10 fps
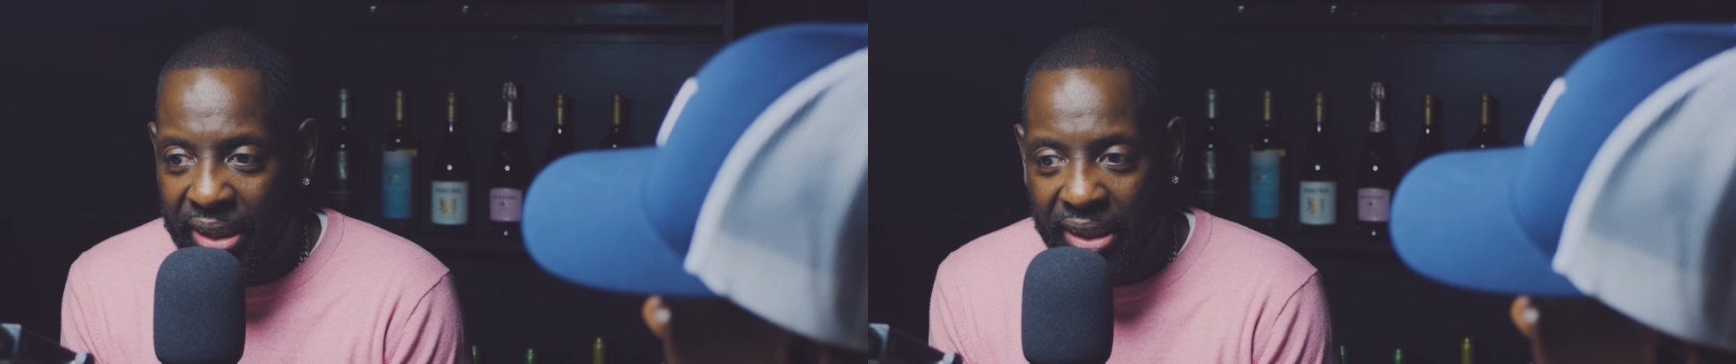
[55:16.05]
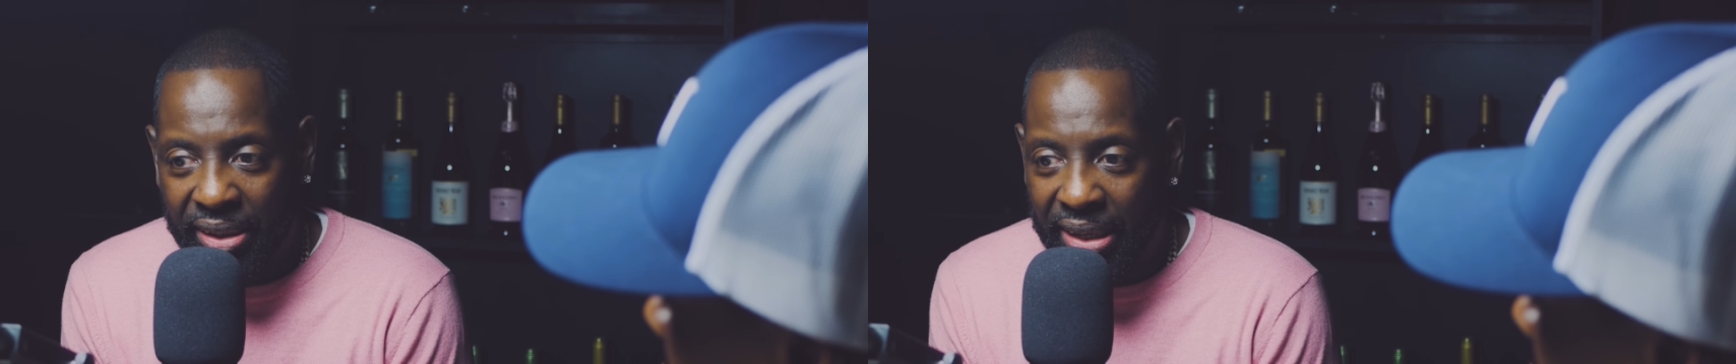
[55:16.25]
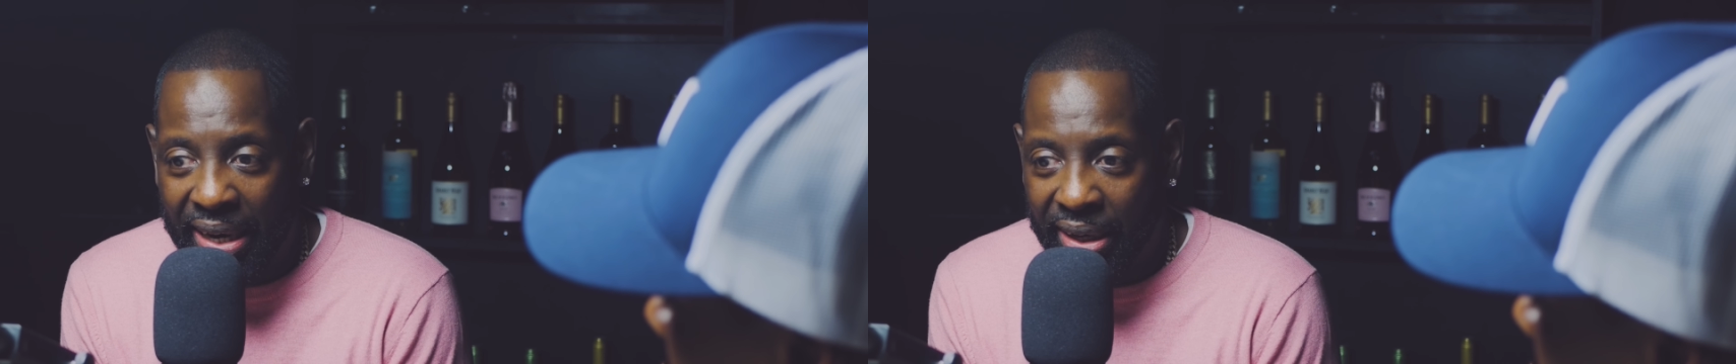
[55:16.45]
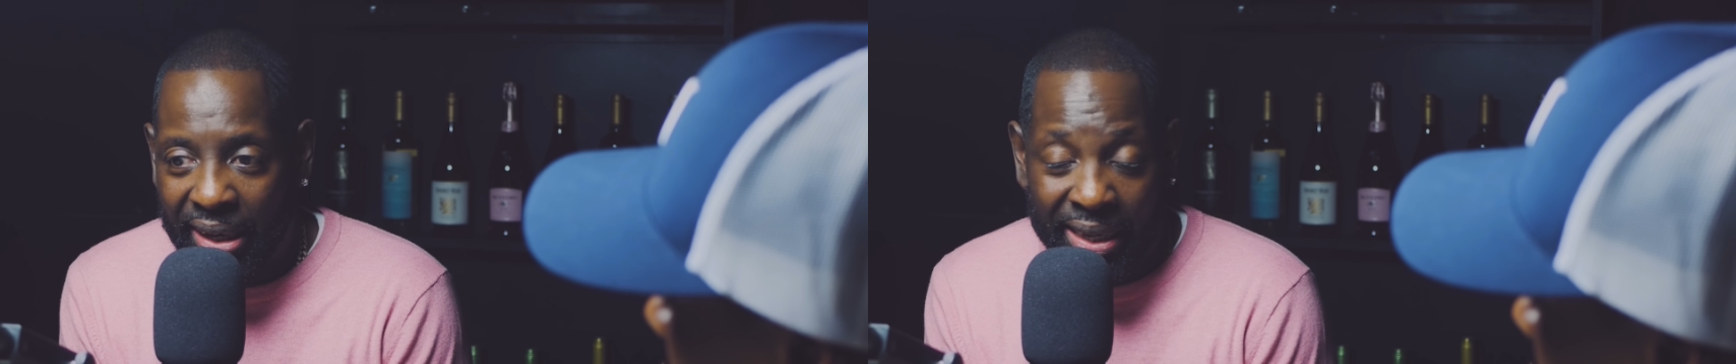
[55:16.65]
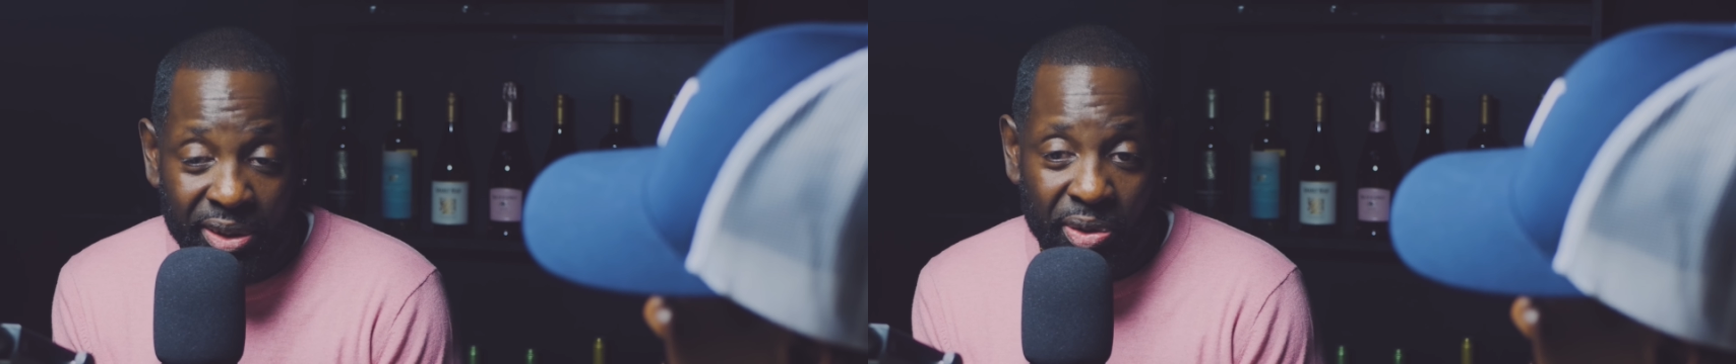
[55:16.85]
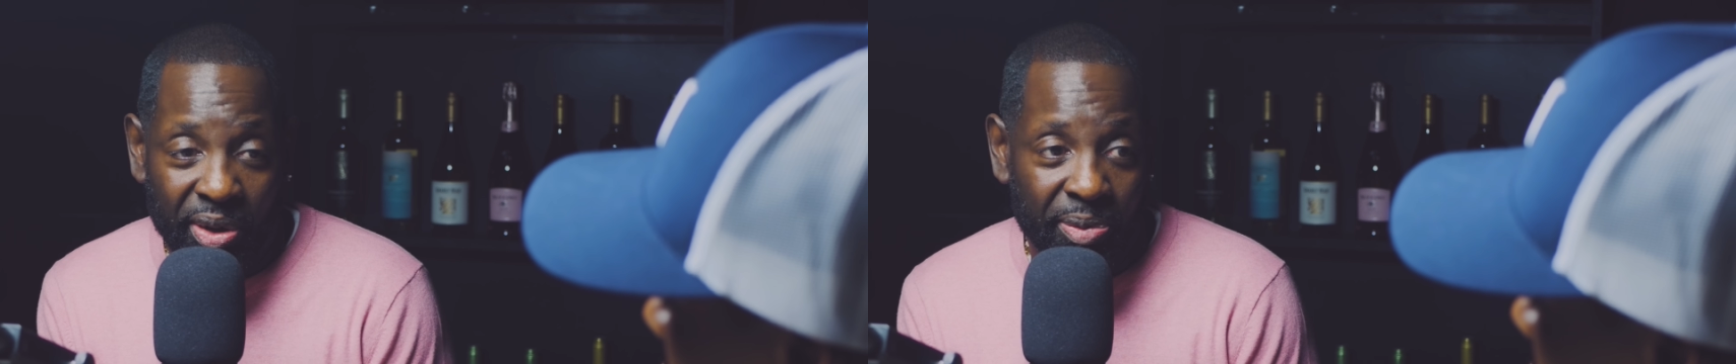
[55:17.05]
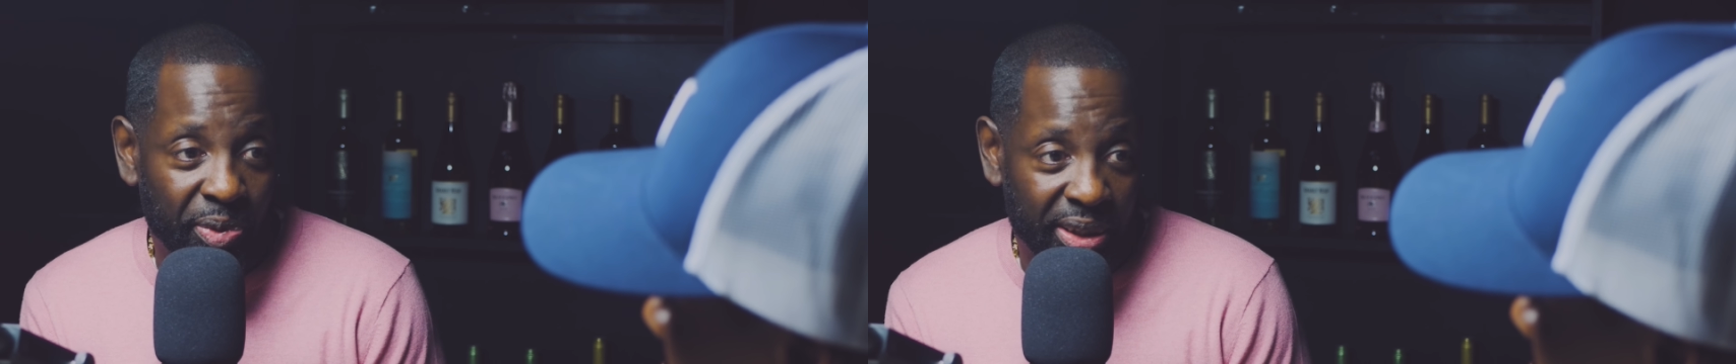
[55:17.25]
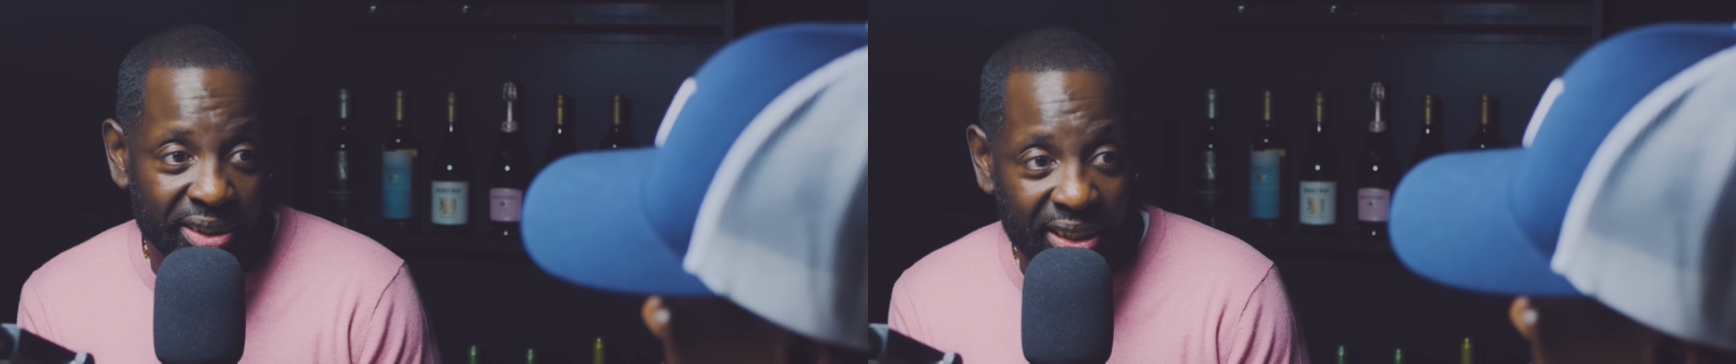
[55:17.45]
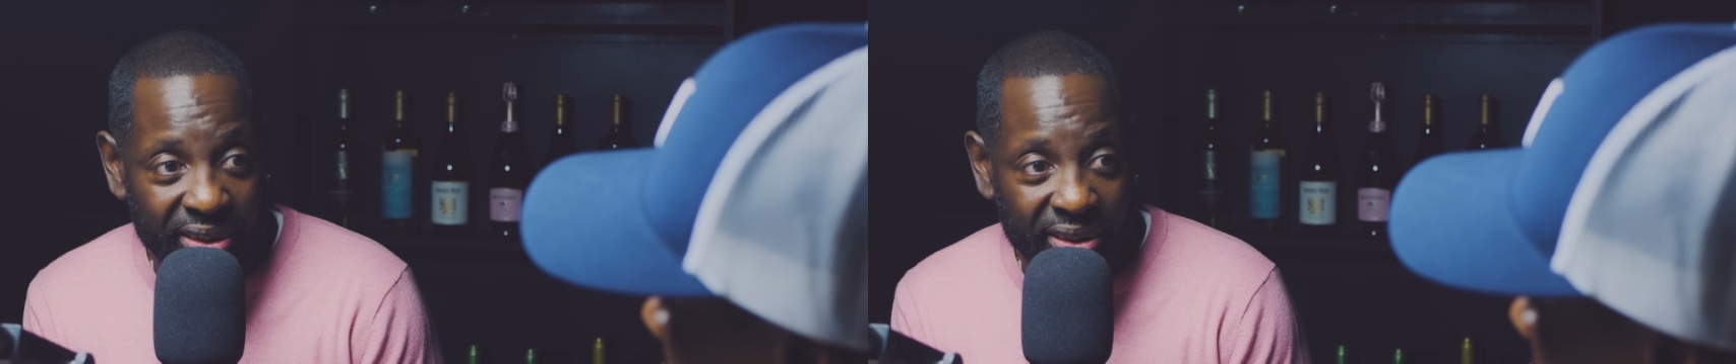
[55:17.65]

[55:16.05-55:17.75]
And I know him for his